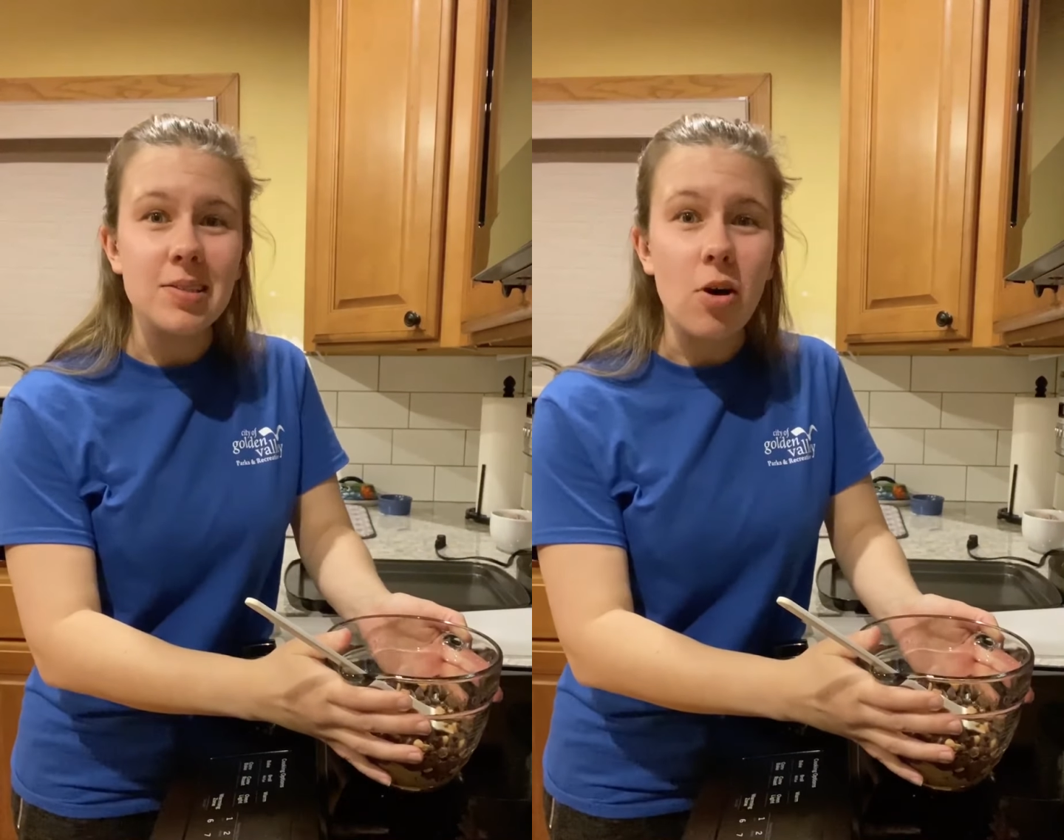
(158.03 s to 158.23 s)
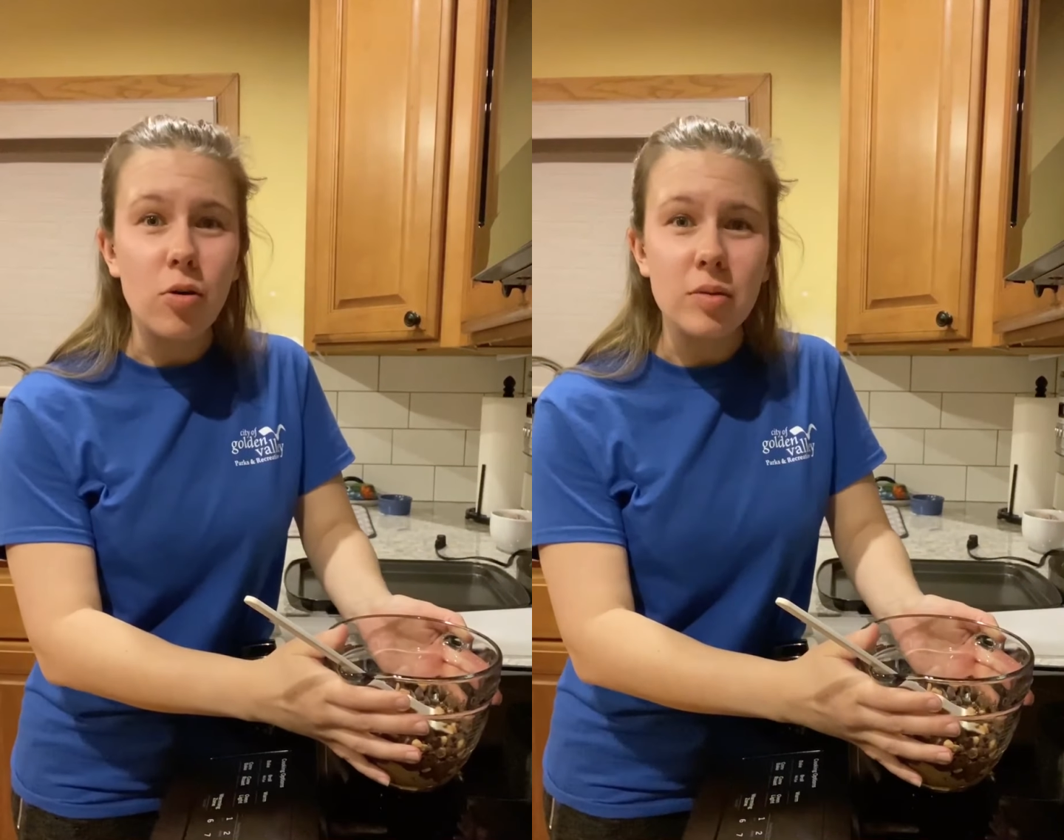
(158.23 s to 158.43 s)

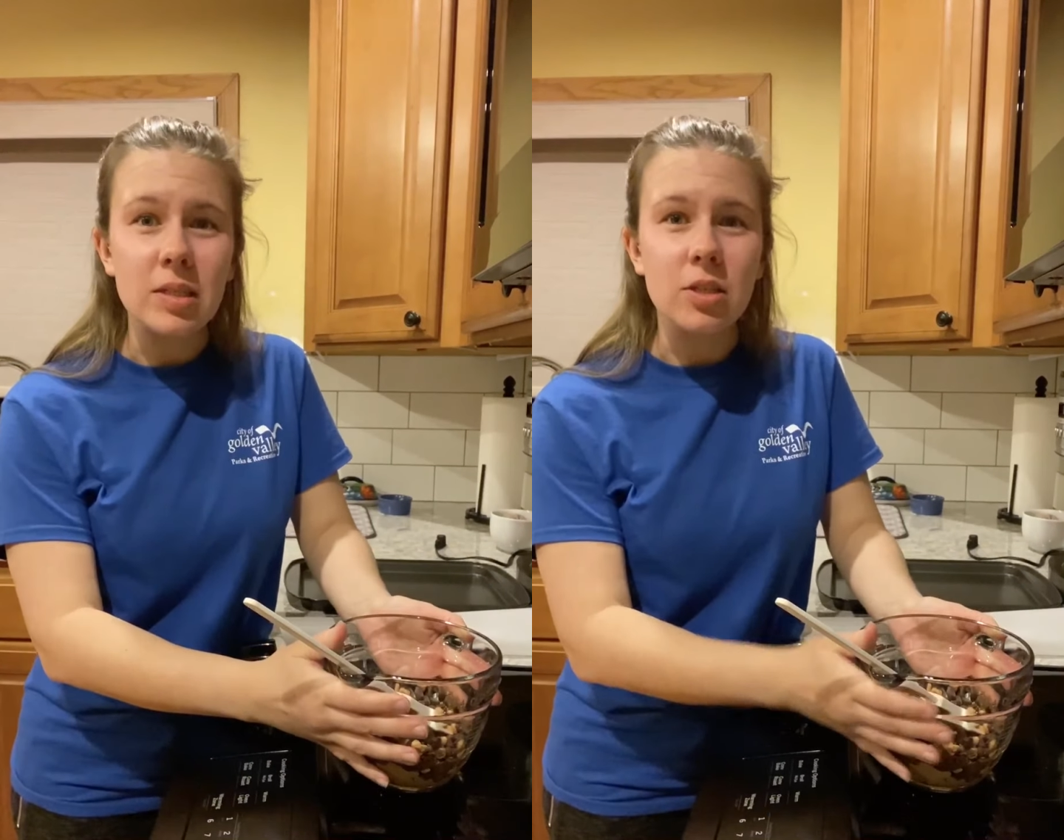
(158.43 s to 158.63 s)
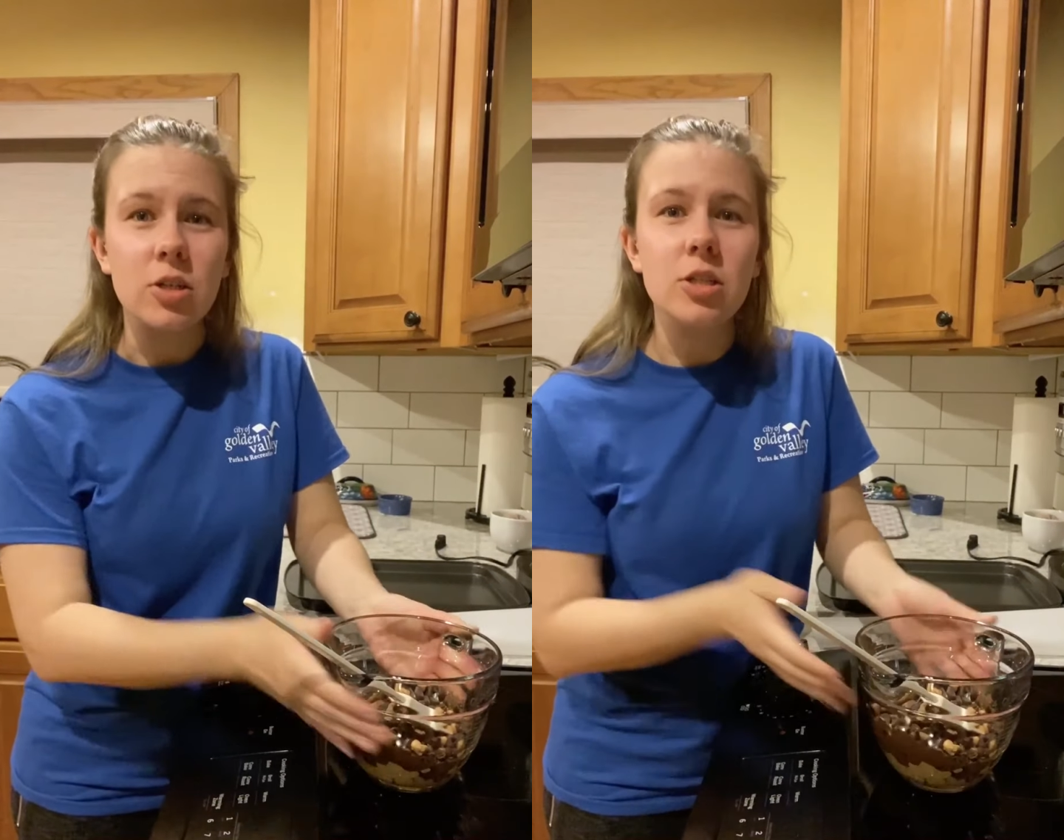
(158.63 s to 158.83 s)

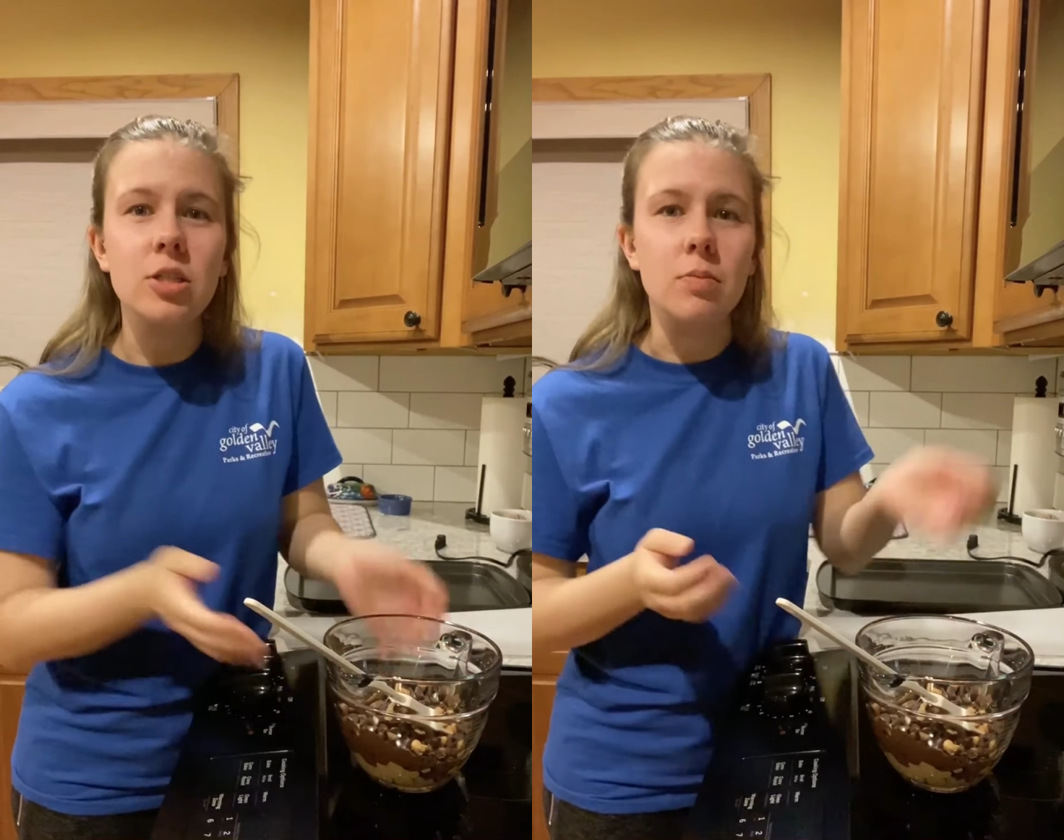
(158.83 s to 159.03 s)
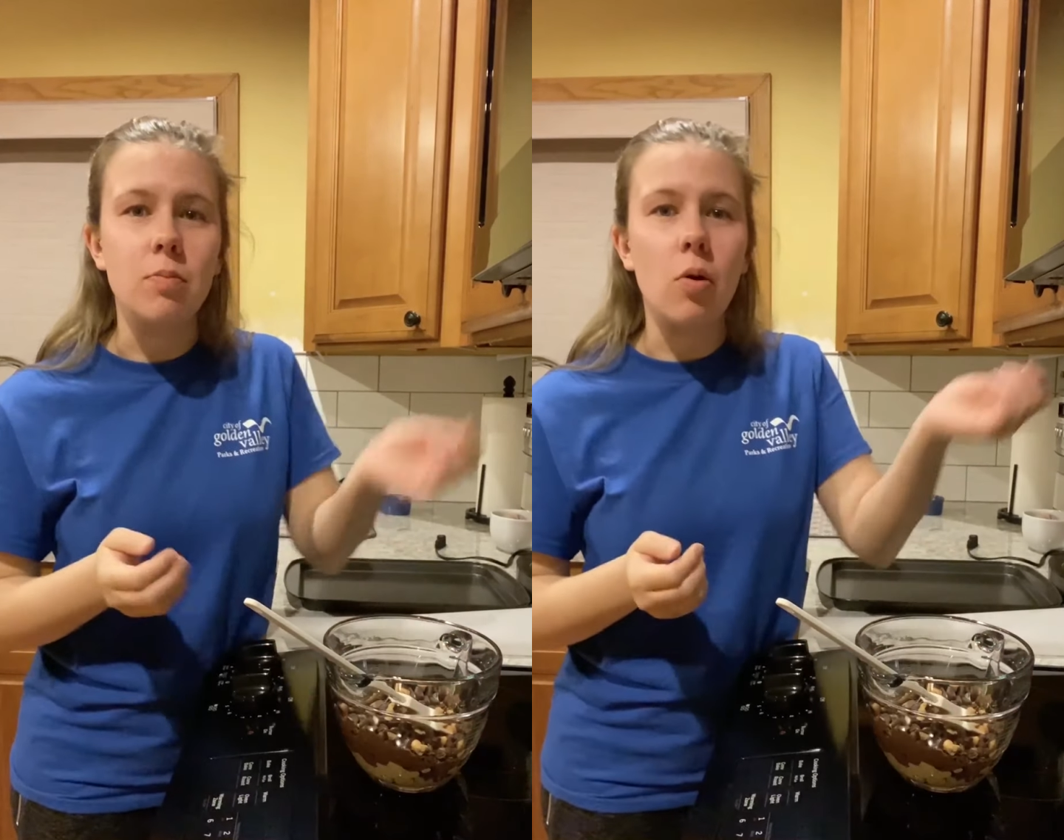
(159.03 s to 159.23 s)
always good
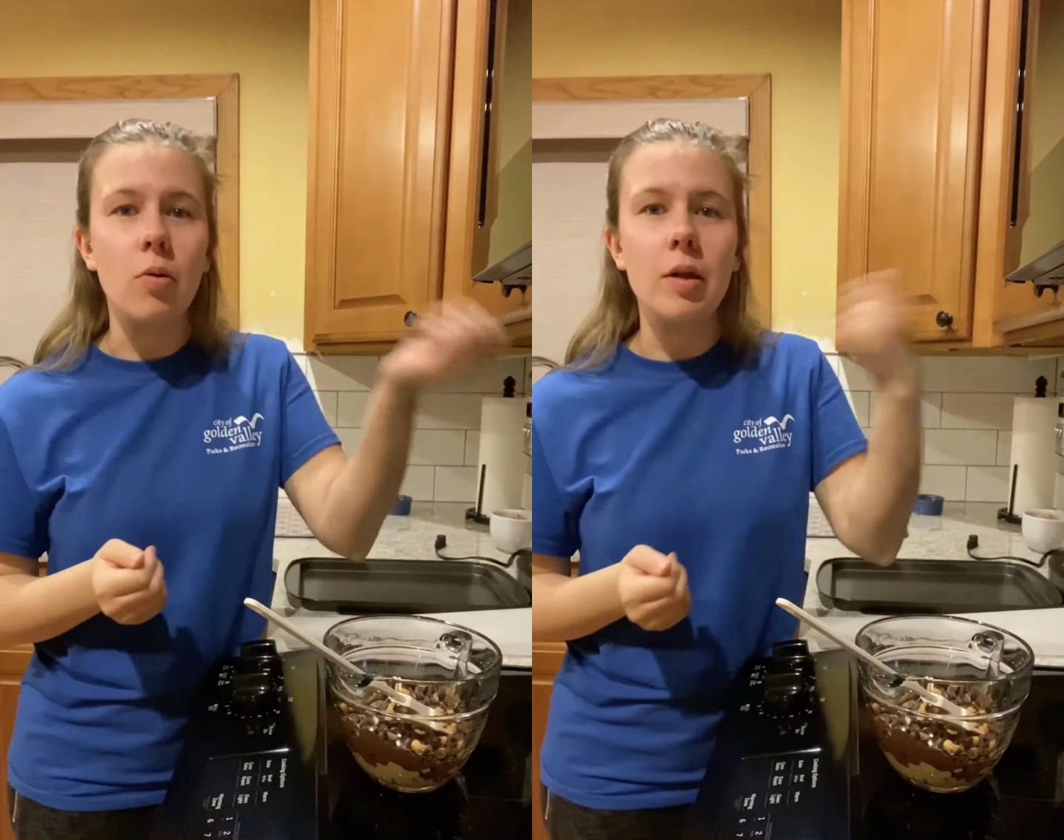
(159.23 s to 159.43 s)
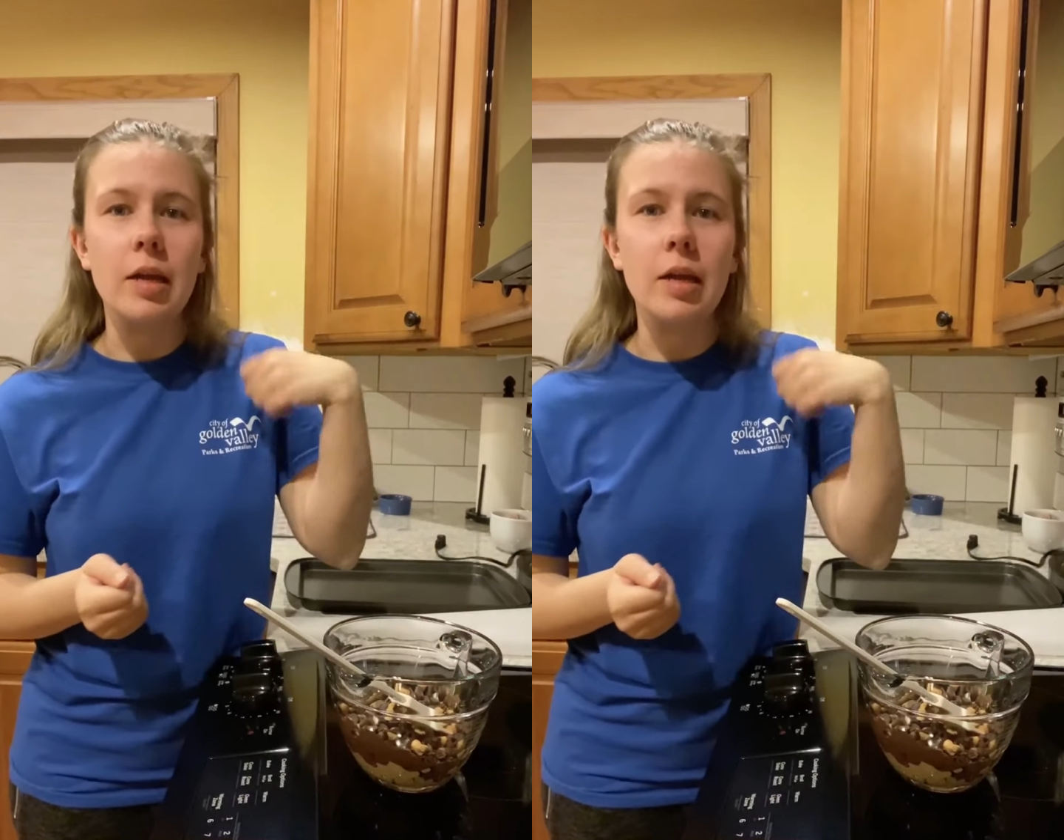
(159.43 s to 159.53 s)
to pull it